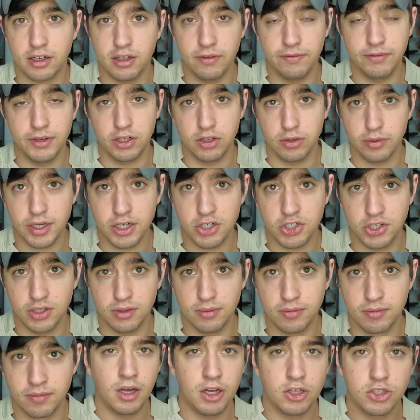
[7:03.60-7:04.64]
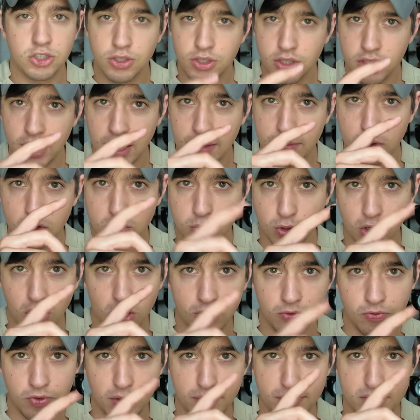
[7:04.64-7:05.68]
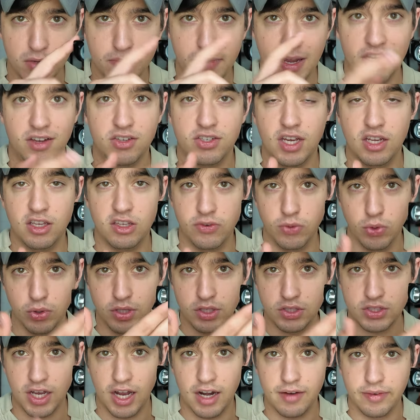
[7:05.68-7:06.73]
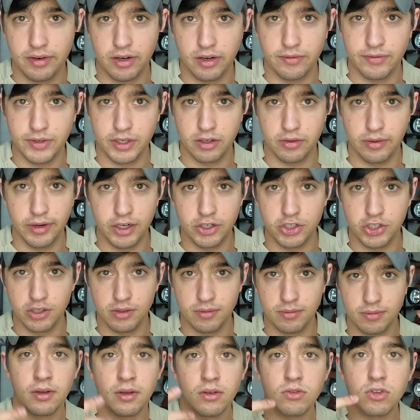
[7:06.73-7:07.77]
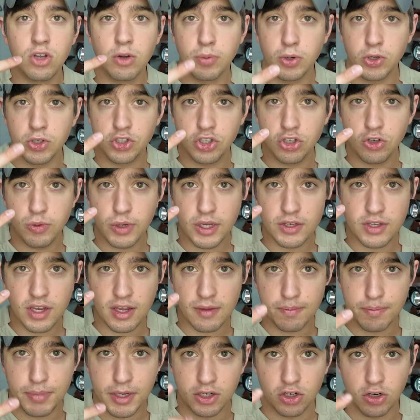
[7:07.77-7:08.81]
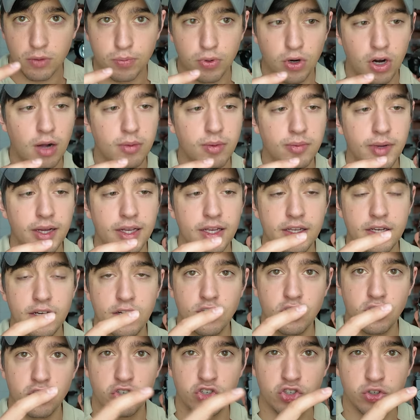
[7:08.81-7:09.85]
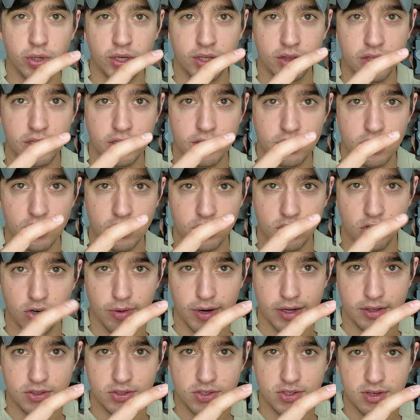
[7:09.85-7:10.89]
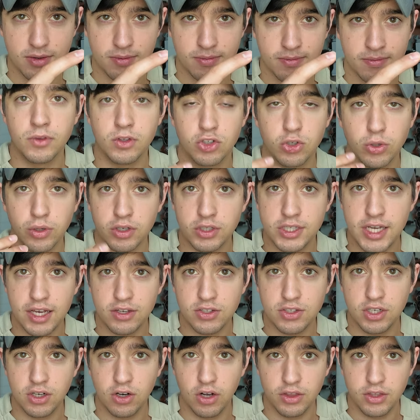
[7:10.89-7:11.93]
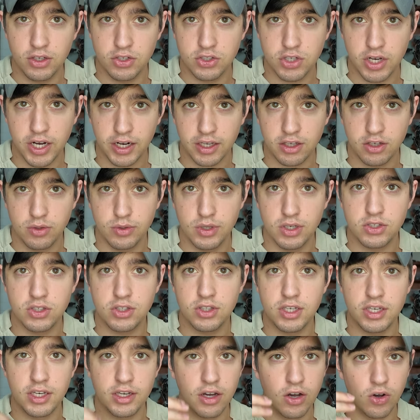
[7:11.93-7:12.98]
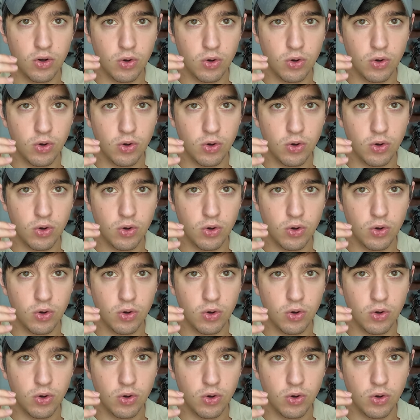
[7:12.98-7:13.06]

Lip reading: configuration. So the labels were all flipped to make sense for this kind of a configuration. Number two is a bigger problem, and it is strengthened turrets. During testing on the stock units, the